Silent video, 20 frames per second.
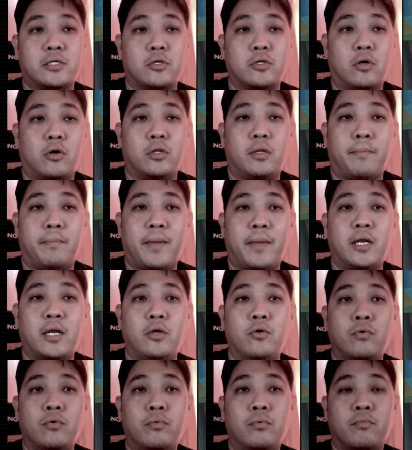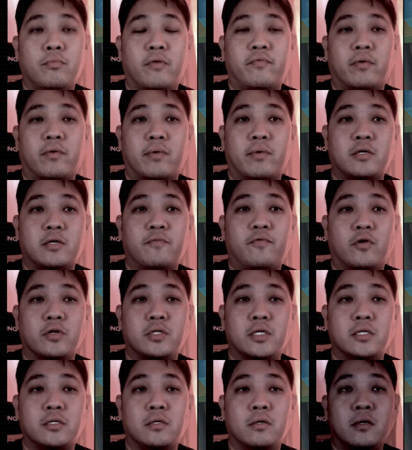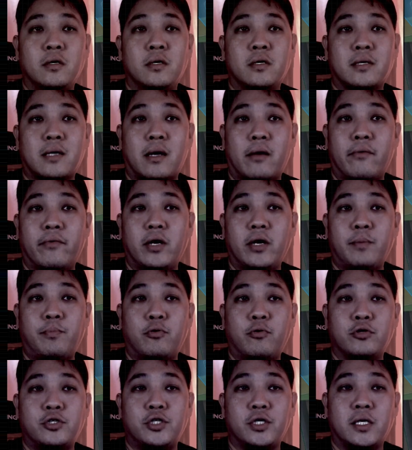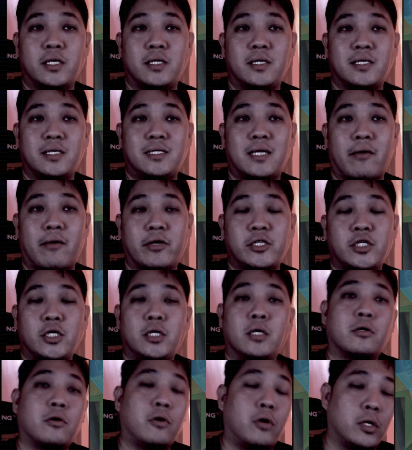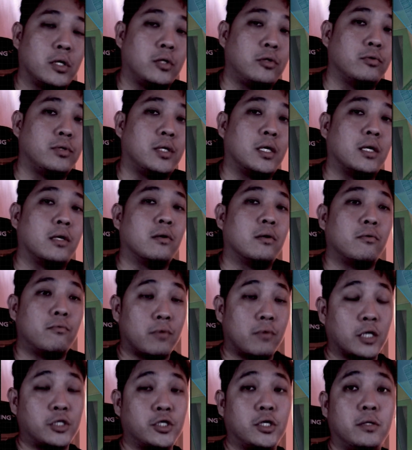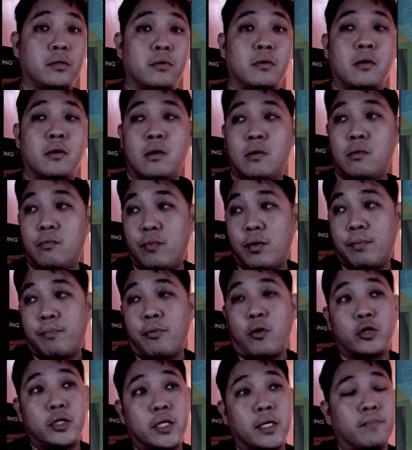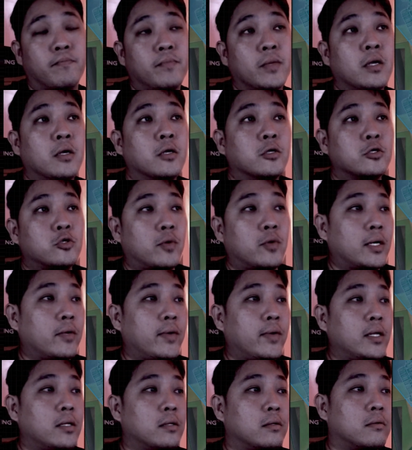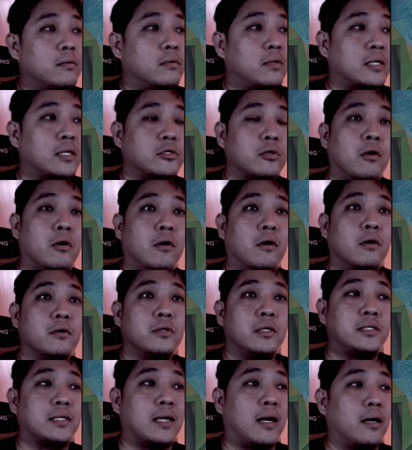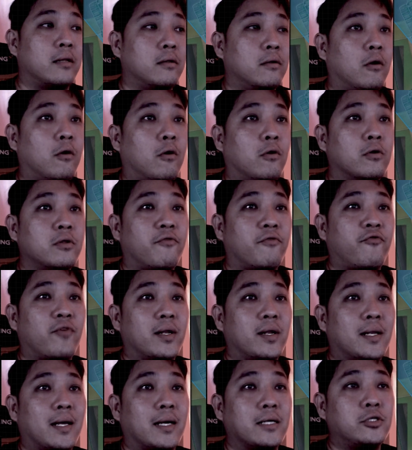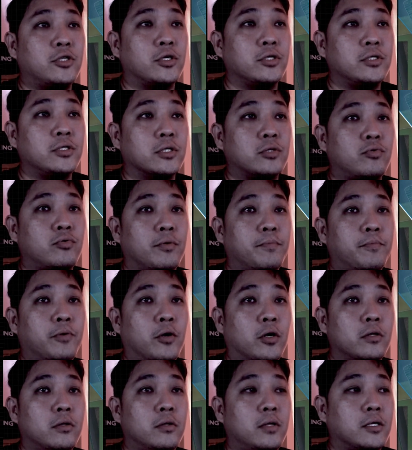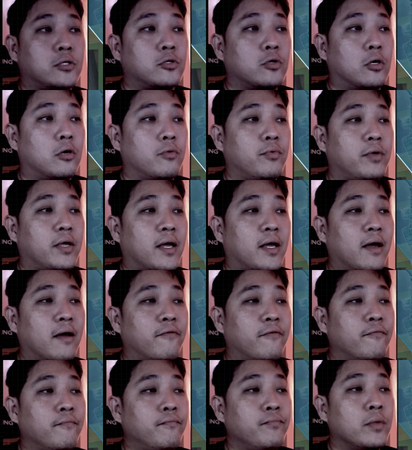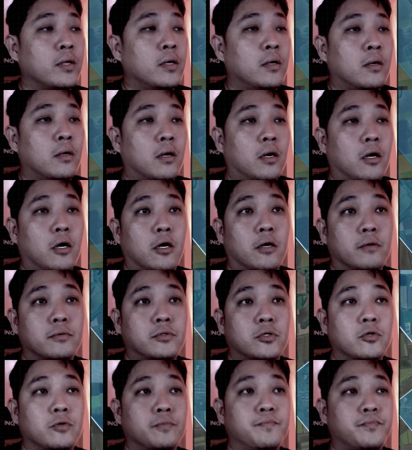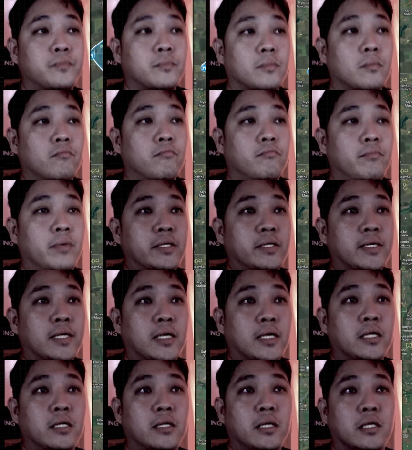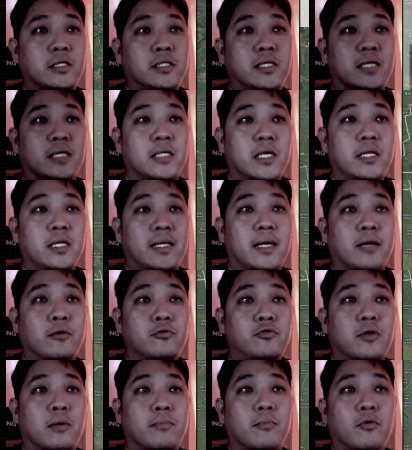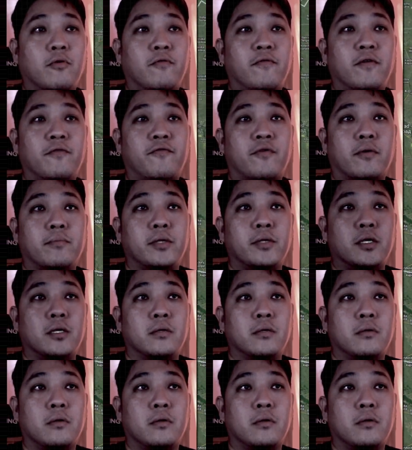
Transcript: on the menu, with the Russian forces currently pushing in this direction according to the Russian reporting. So anyway, that's all. These are all the frontline changes report. This is all we have. So basically, it's just intel drop over from the